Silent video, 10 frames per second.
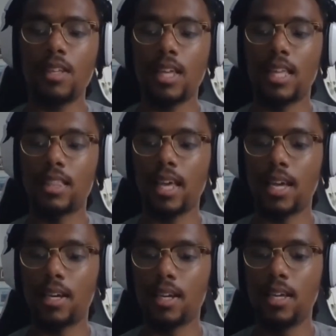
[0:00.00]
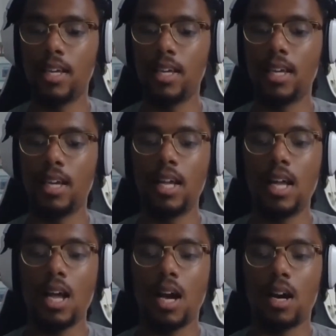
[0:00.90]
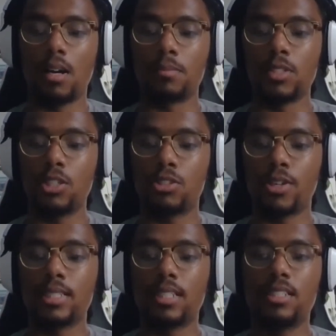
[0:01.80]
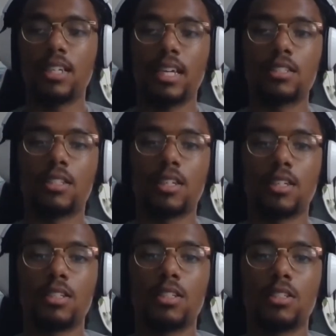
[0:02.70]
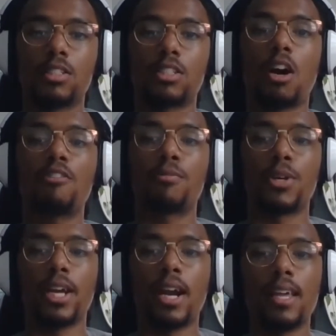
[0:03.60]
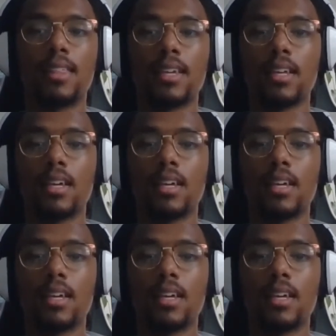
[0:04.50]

And then transitioning into sophomore year, I think